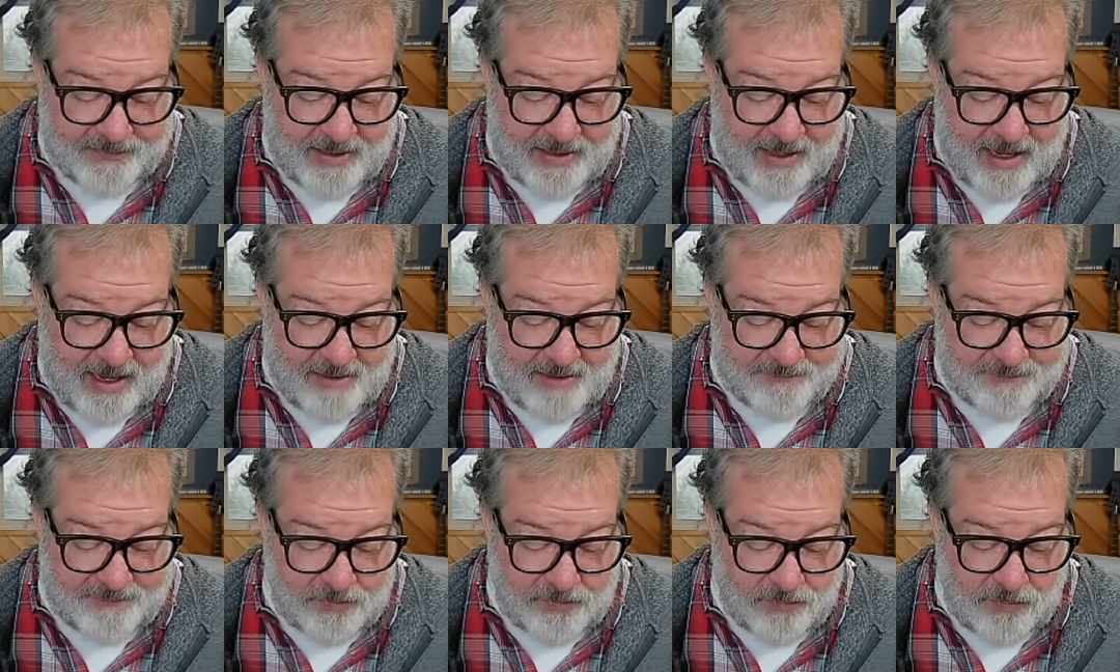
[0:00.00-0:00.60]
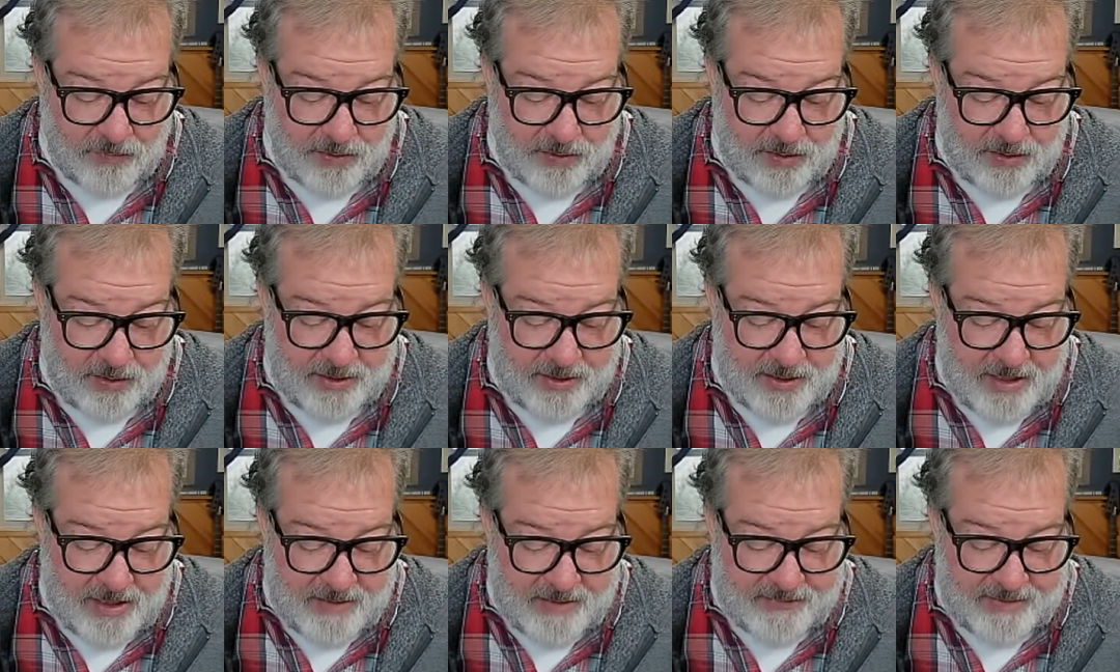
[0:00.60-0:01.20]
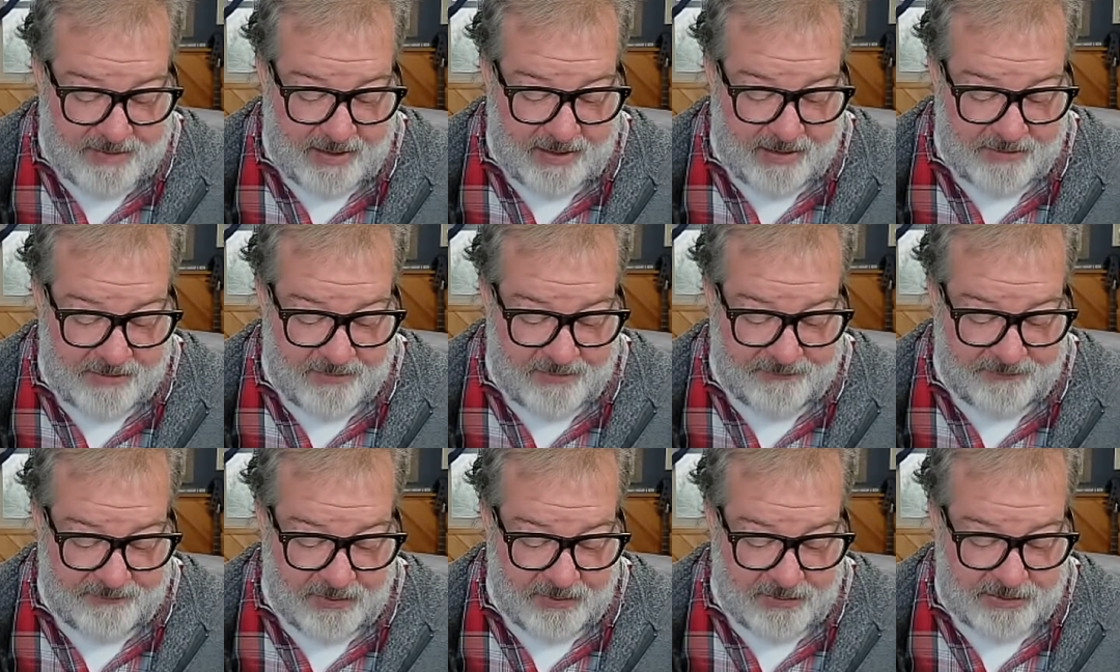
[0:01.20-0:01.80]
Afterward, the
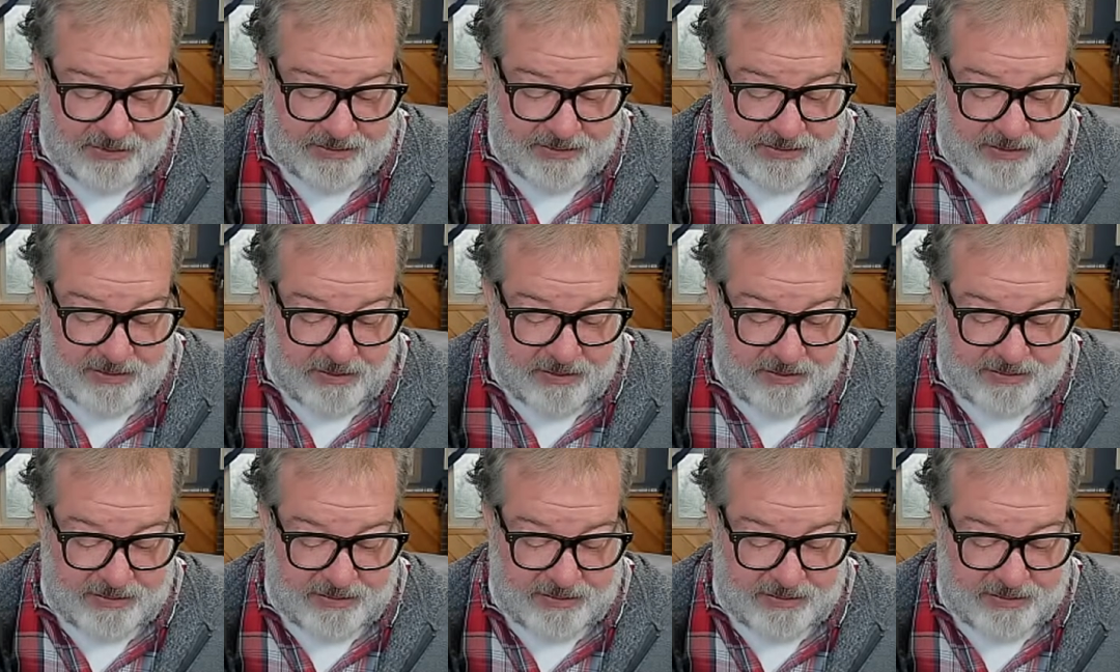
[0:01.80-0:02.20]
other virgins